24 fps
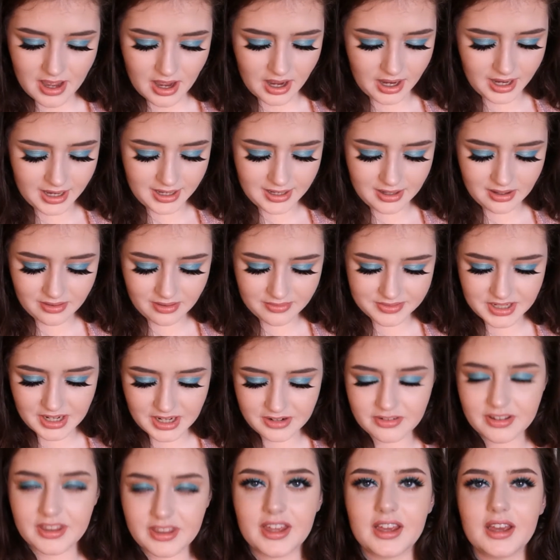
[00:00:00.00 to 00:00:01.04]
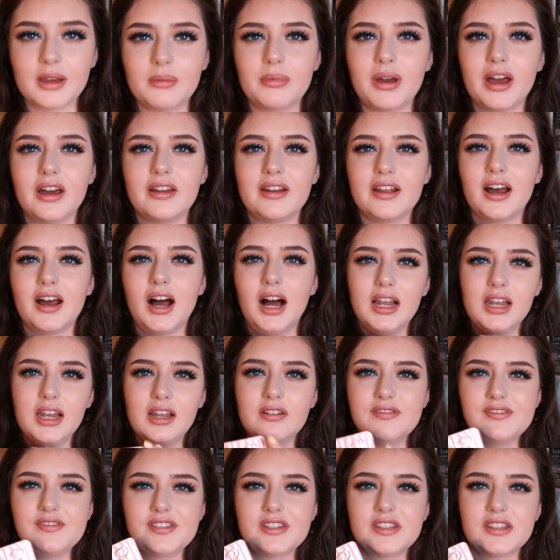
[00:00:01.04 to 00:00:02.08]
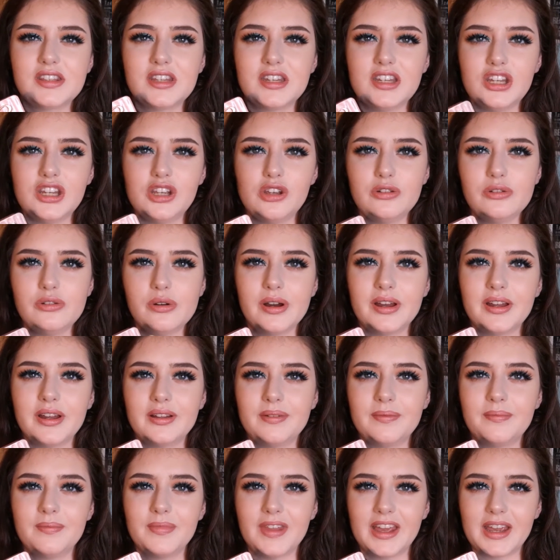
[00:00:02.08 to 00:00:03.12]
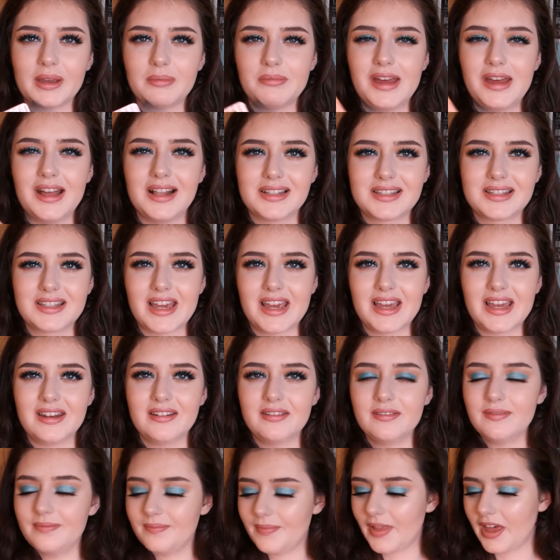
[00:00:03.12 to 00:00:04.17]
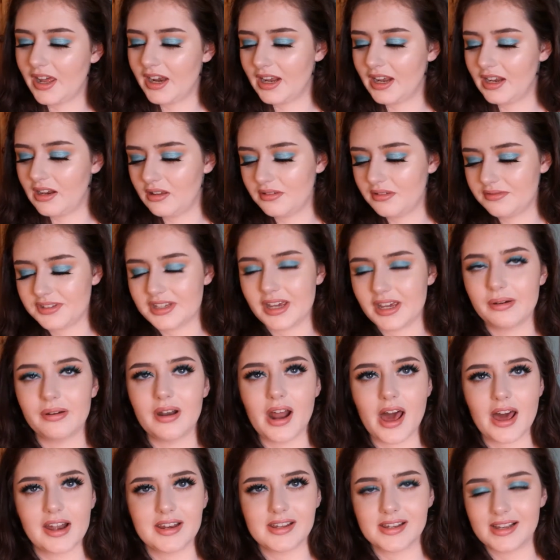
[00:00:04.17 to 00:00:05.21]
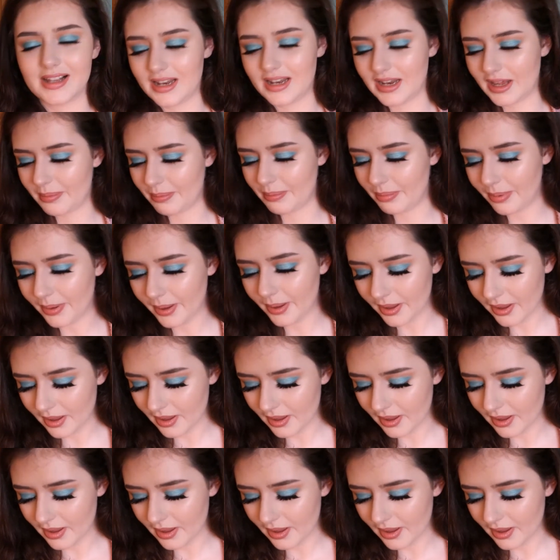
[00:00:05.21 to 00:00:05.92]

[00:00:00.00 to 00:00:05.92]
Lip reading: I loved everything about it. I loved the new like metal tin, and I loved how it had a clip.